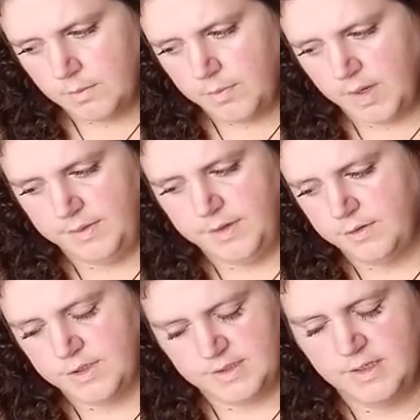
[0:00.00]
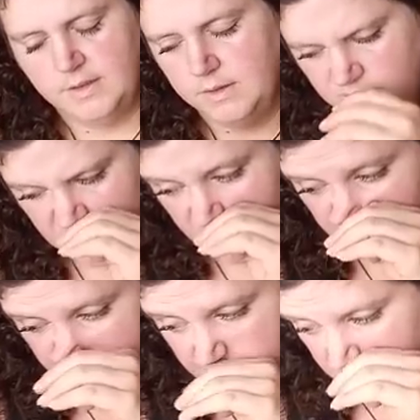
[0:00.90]
But they're just an illusion
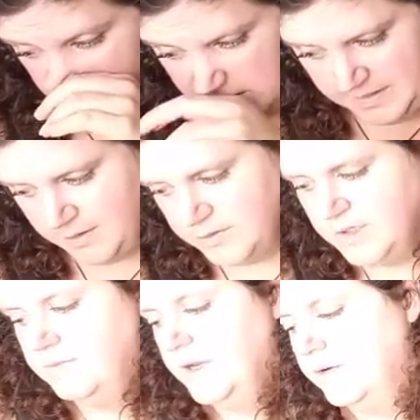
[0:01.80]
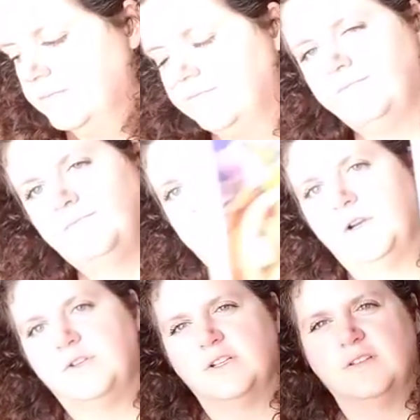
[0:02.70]
with the Moon, and they're
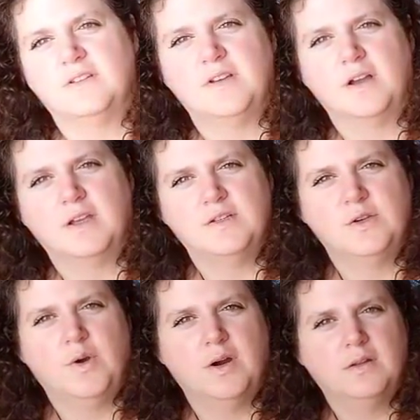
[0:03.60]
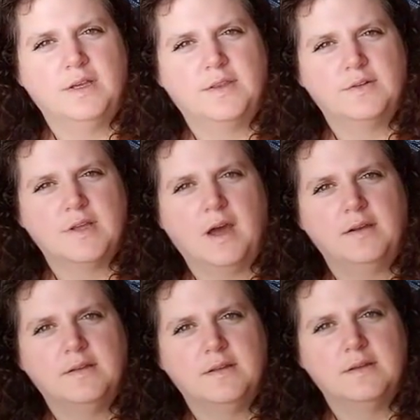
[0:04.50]
just as stuck as you are. Like, they're
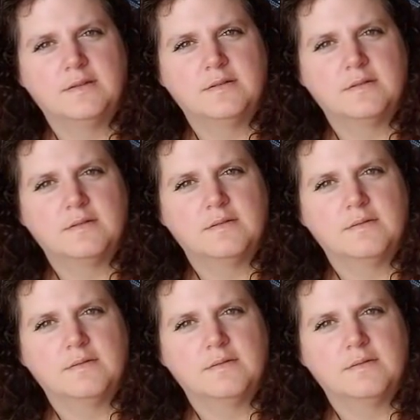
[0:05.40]
tied to this.